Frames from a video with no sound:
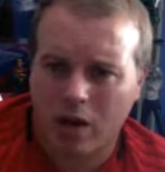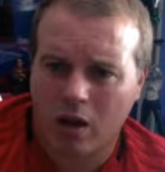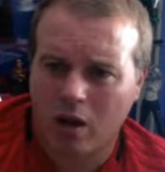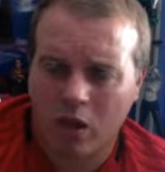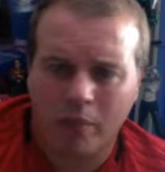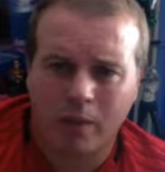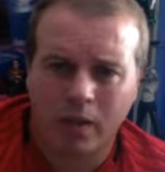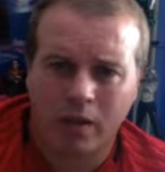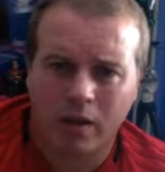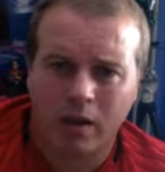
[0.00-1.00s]
not being
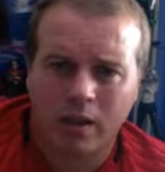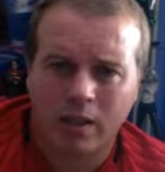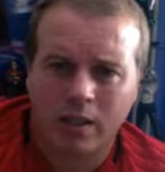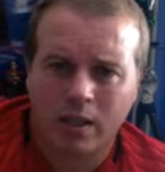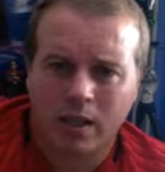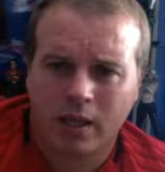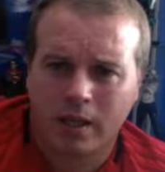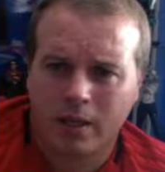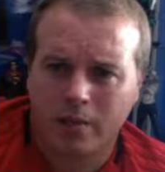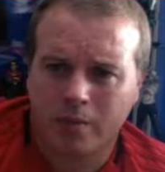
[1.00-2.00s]
on it.
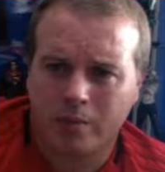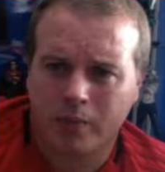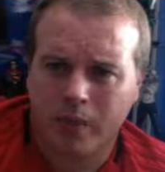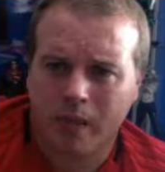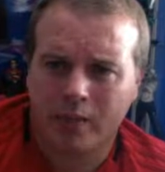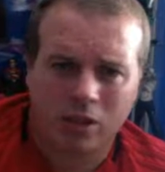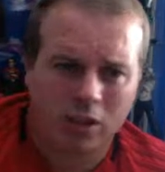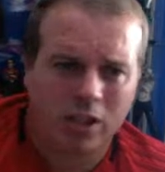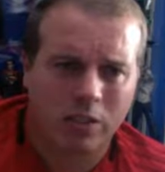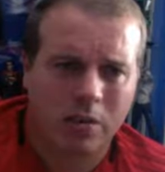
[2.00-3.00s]
And it's not
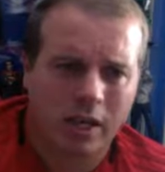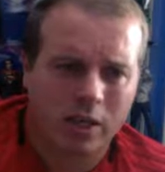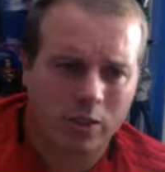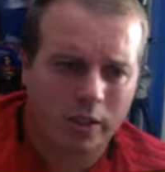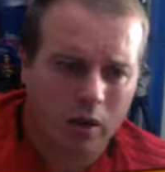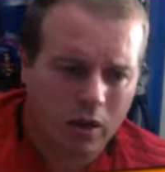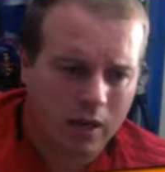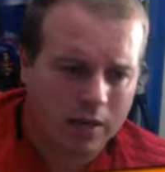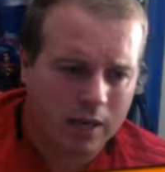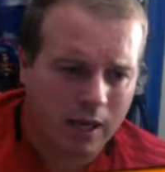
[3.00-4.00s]
just that the players weren't on it,
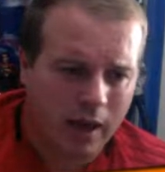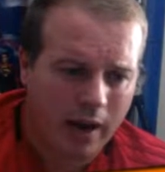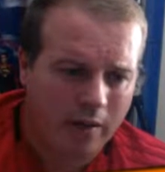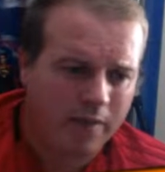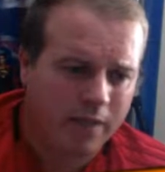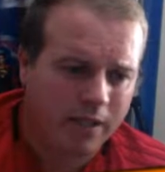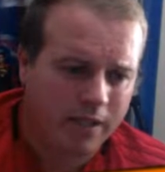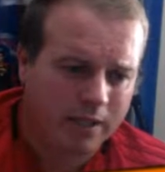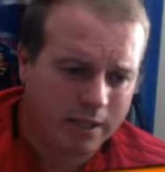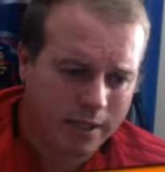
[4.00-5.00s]
it's that every
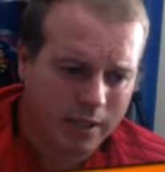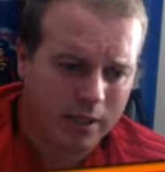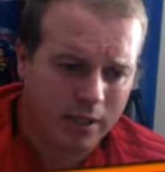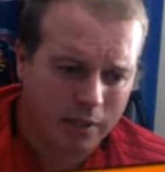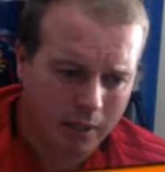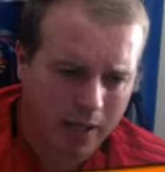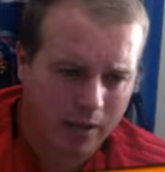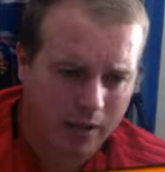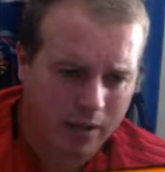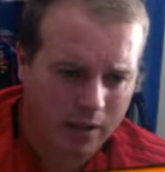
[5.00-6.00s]
single
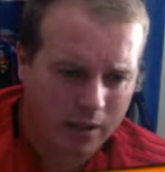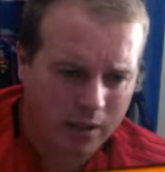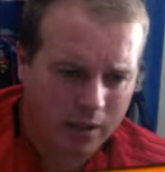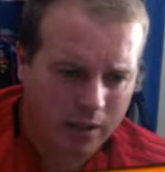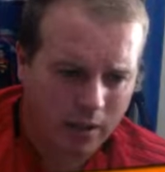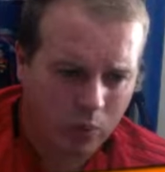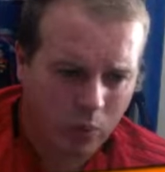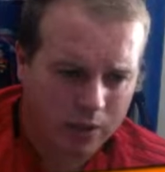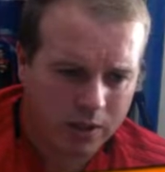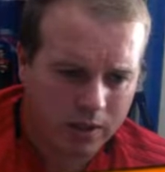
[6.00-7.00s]
player
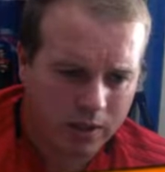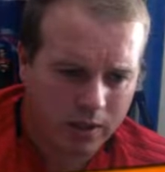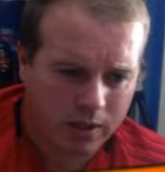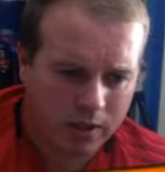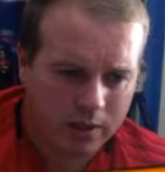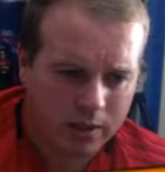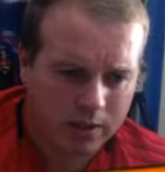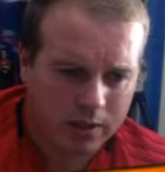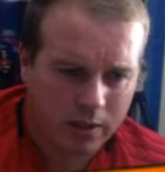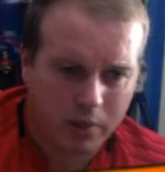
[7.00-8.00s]
wasn't on it.
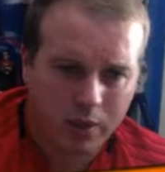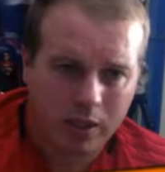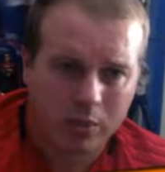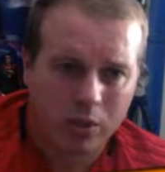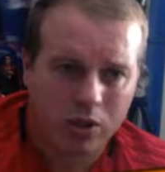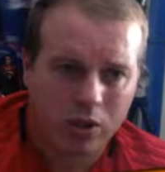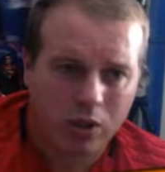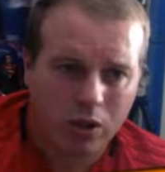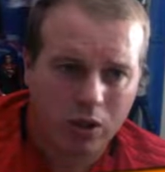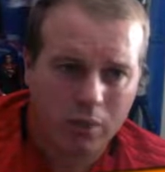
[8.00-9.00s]
Like, pretty much
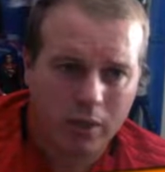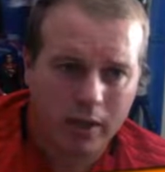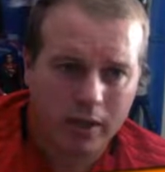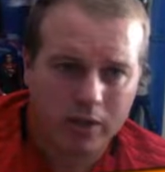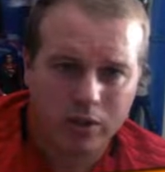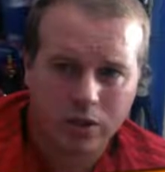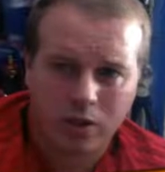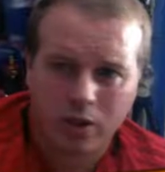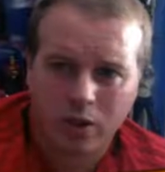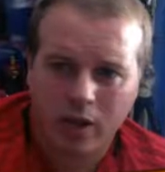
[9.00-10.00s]
all the players
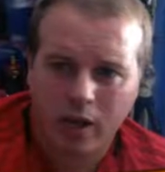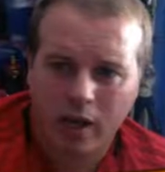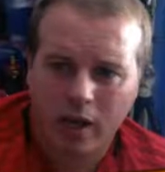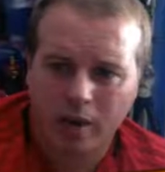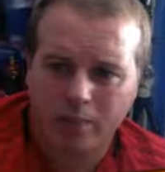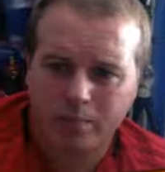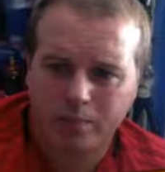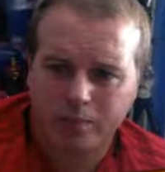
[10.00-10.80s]
were